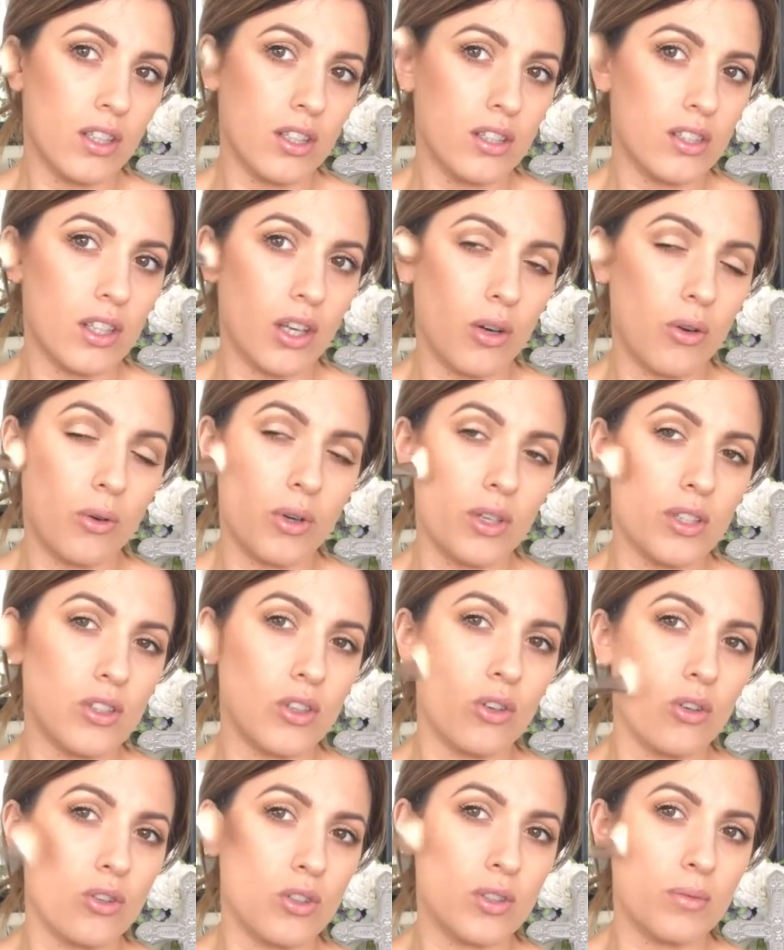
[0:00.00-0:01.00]
So I always go
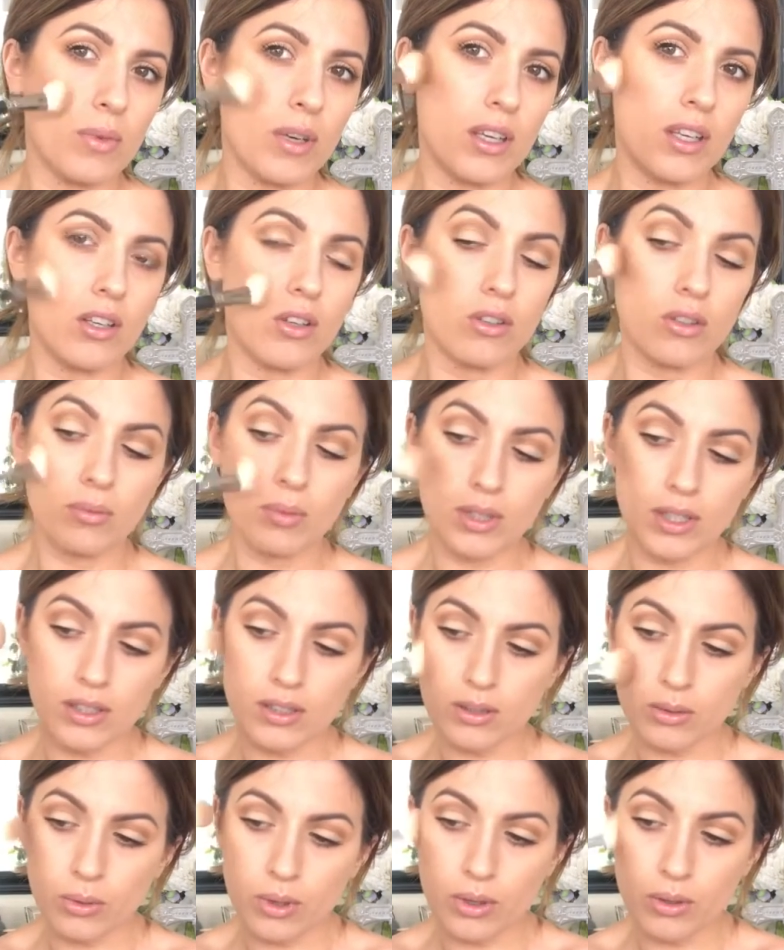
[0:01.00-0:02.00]
onto my ear a bit
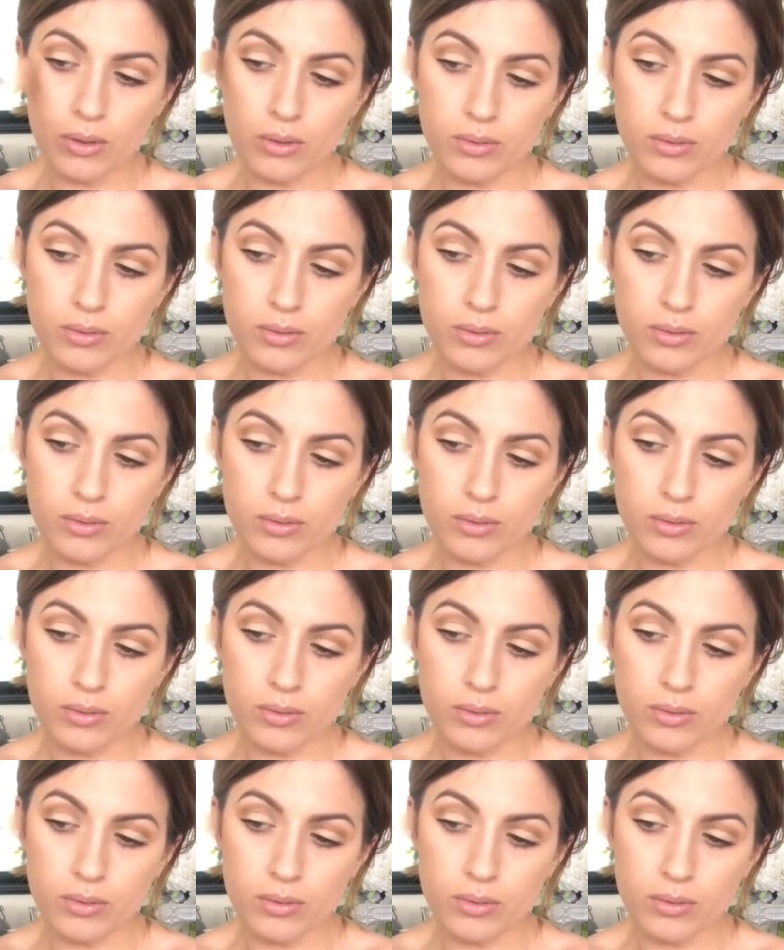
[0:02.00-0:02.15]
as well.